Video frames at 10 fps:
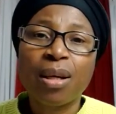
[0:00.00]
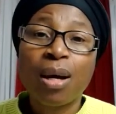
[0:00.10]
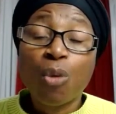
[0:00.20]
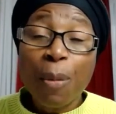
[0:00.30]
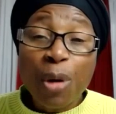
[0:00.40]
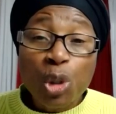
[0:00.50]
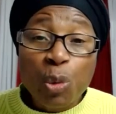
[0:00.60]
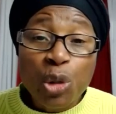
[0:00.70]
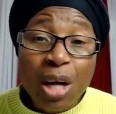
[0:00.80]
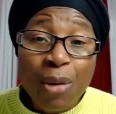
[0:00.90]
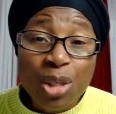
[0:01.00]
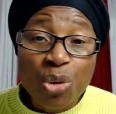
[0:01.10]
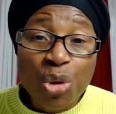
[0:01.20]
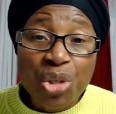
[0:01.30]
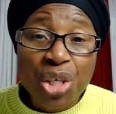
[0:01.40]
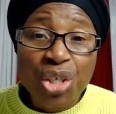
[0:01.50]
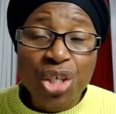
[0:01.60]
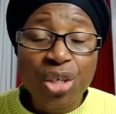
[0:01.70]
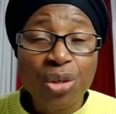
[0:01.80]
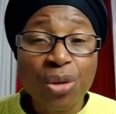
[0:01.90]
We must put our trust in
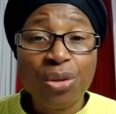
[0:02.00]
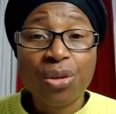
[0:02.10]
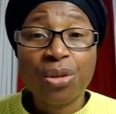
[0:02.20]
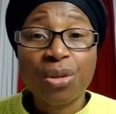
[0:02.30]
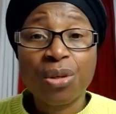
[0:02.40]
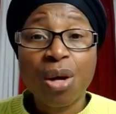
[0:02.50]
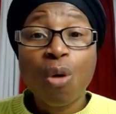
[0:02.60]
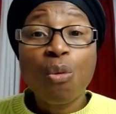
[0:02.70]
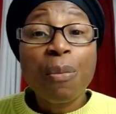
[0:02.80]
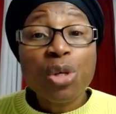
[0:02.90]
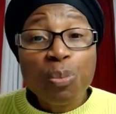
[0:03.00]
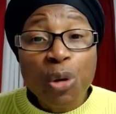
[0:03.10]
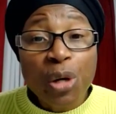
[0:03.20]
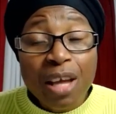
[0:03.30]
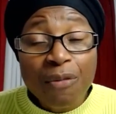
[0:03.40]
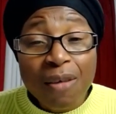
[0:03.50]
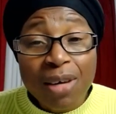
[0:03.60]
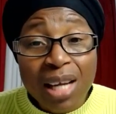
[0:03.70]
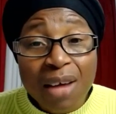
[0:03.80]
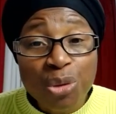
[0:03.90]
Jesus. We must give our
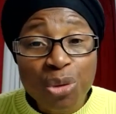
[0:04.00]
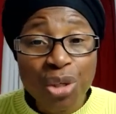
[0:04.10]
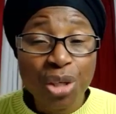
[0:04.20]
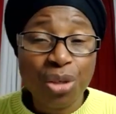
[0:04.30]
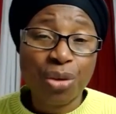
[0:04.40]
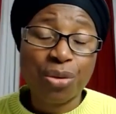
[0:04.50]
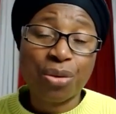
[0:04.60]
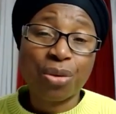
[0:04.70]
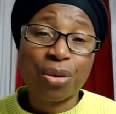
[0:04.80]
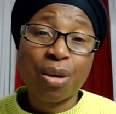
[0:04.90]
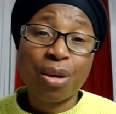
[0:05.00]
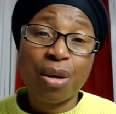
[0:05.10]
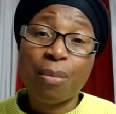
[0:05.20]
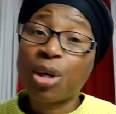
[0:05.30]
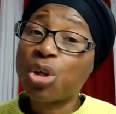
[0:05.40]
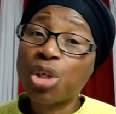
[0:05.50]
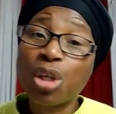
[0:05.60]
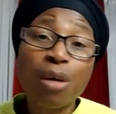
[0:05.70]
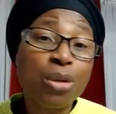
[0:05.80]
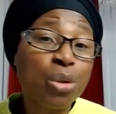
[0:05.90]
life to Jesus because he
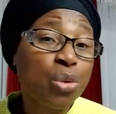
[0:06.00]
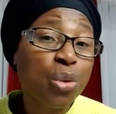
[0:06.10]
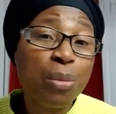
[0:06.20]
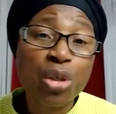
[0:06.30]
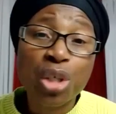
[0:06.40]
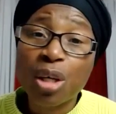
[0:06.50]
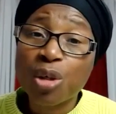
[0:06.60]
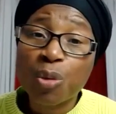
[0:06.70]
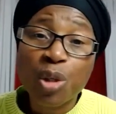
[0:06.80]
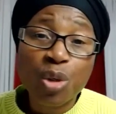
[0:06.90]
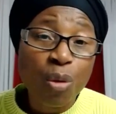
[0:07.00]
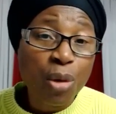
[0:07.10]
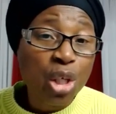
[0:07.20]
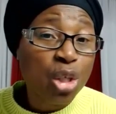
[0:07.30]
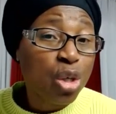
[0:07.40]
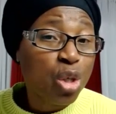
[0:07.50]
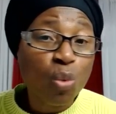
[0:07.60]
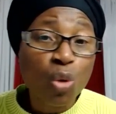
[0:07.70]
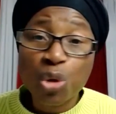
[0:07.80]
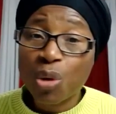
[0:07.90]
loves you so much. He loves me so much. He doesn't
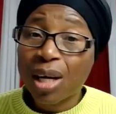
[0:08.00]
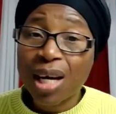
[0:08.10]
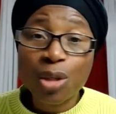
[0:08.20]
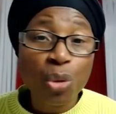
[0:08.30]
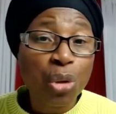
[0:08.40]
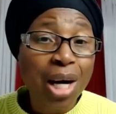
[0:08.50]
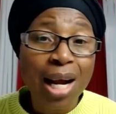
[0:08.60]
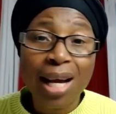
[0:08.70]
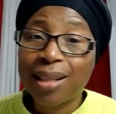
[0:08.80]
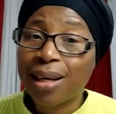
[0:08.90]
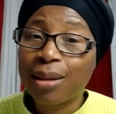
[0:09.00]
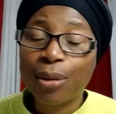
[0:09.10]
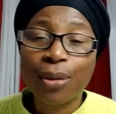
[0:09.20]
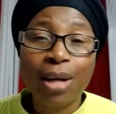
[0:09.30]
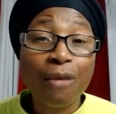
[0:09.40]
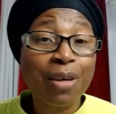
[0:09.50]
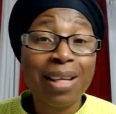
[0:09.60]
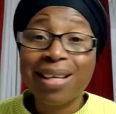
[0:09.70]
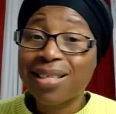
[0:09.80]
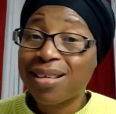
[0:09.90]
want you and I to cry hard and all,
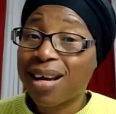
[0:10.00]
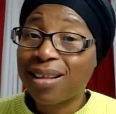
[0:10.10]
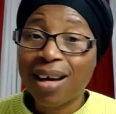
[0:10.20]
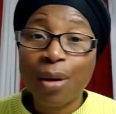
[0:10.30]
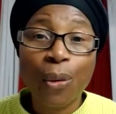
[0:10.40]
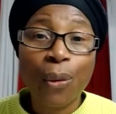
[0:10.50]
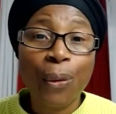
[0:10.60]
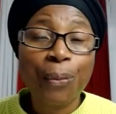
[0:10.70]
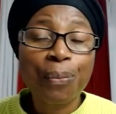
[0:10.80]
everlasting hard and all.